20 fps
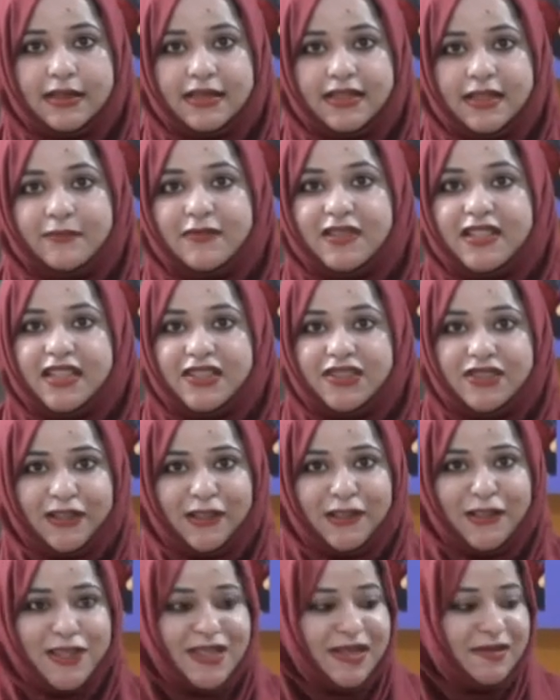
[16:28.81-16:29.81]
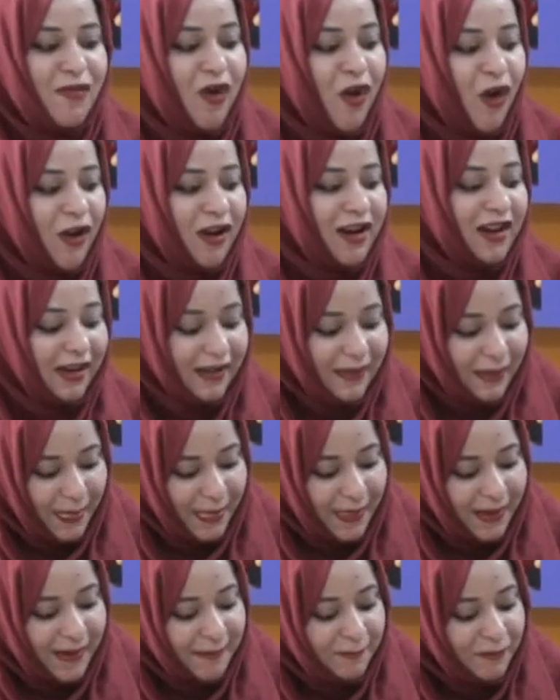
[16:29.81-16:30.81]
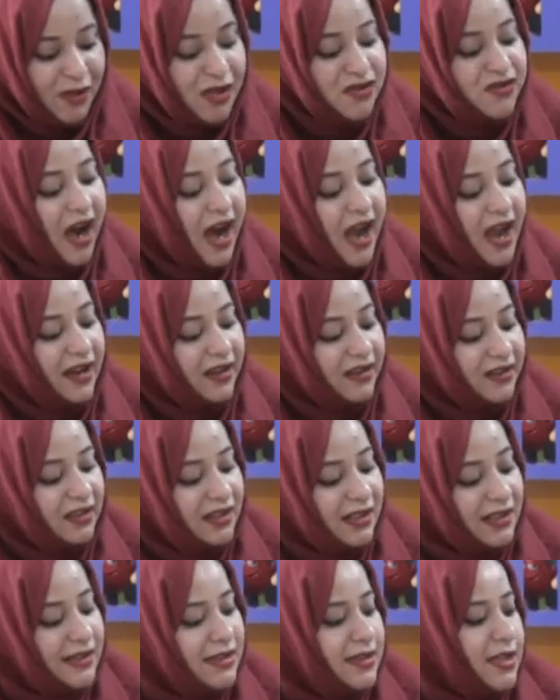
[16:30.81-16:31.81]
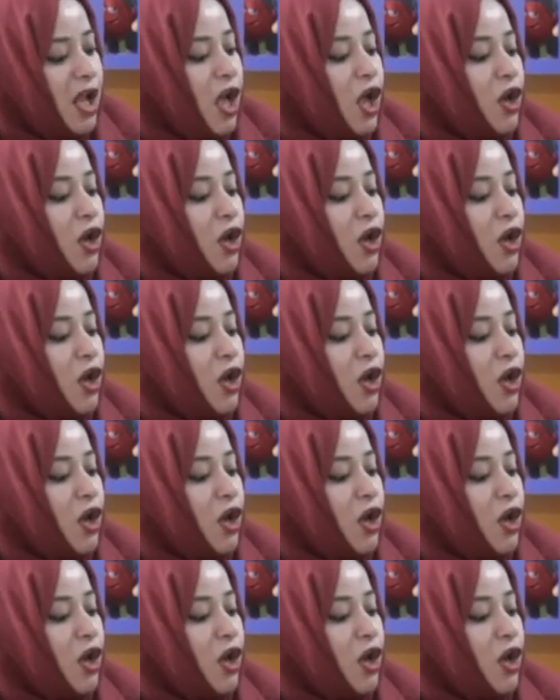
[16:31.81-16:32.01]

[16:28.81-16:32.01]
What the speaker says: little small triangles